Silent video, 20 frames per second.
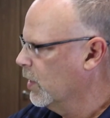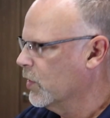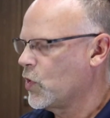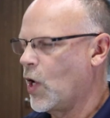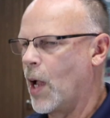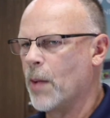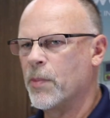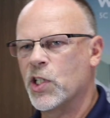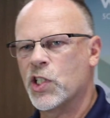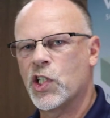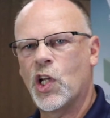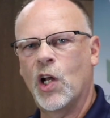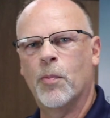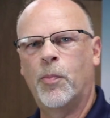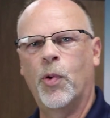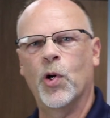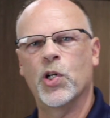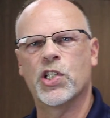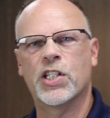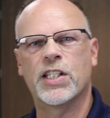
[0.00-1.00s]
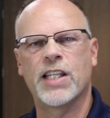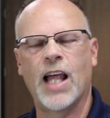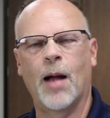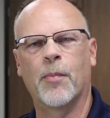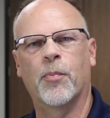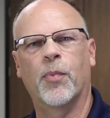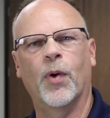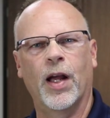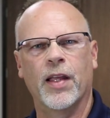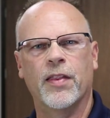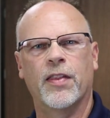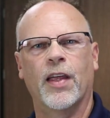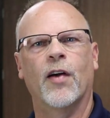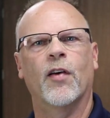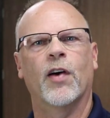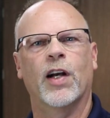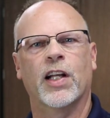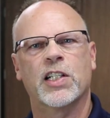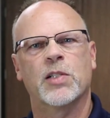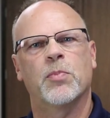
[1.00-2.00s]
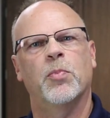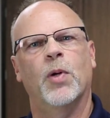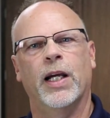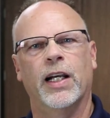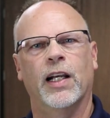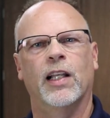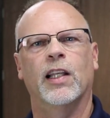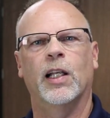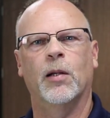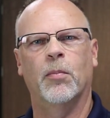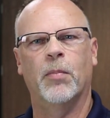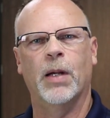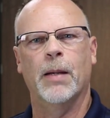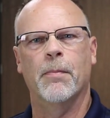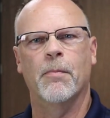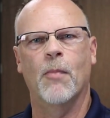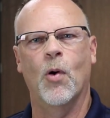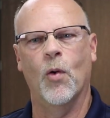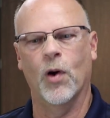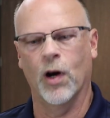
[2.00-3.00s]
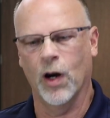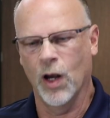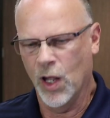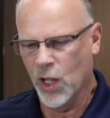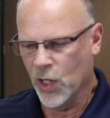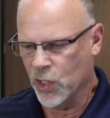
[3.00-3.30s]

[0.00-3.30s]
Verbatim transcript: So I'm just going to push stop right there and explain a little bit more.